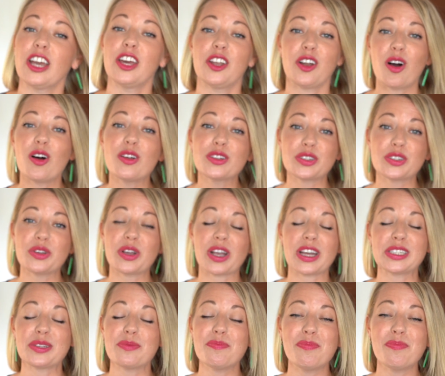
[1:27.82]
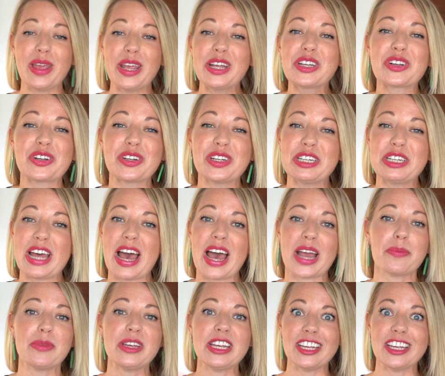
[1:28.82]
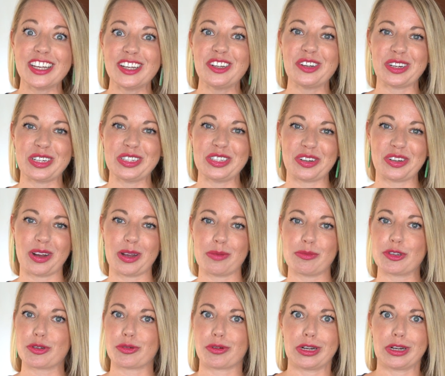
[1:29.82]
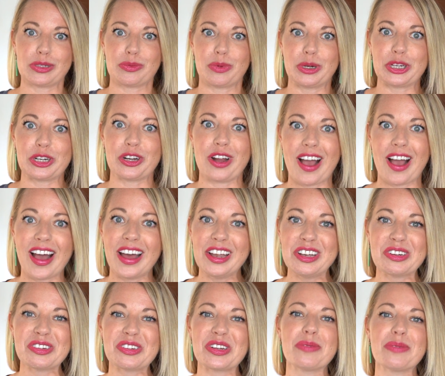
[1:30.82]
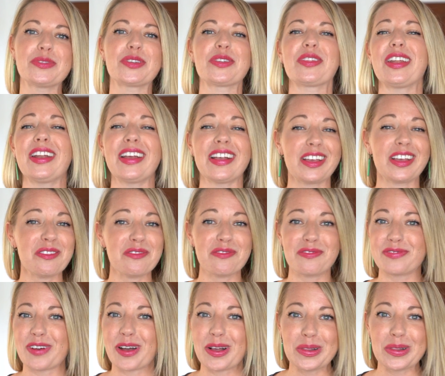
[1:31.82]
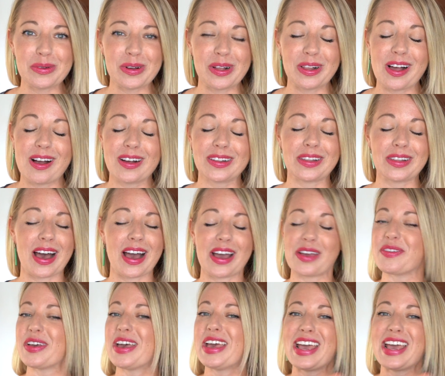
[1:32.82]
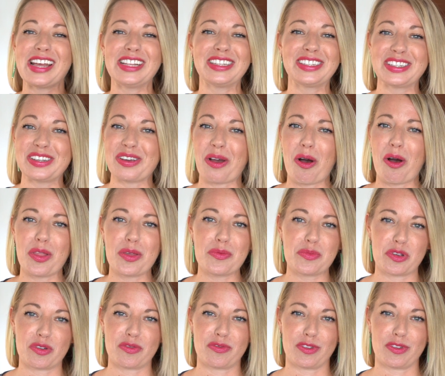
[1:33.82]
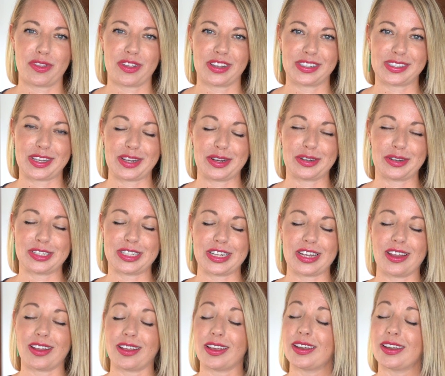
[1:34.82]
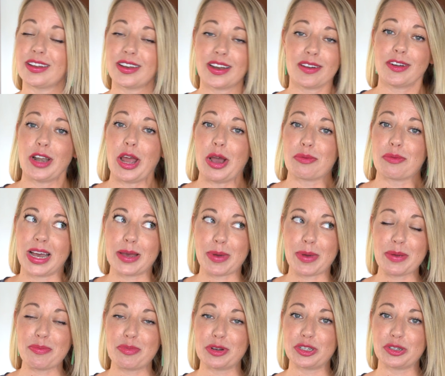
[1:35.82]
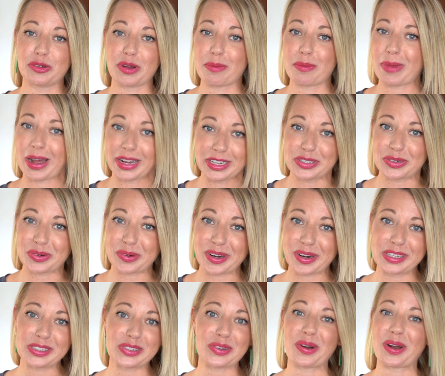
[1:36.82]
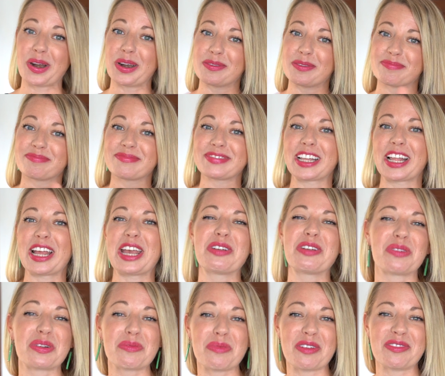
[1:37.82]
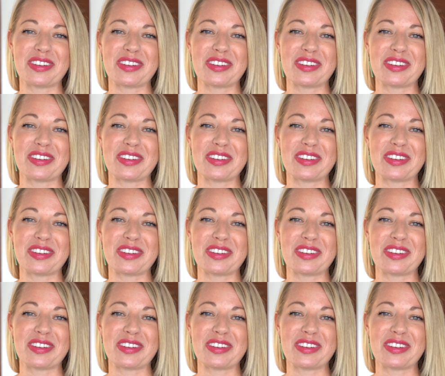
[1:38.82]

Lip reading: And also, you guys, make sure to tag me in your Instagram stories when you're on your trip so that I can follow along live and see all the beautiful things that you're seeing. And you never know, I might put you on my stories or in one of my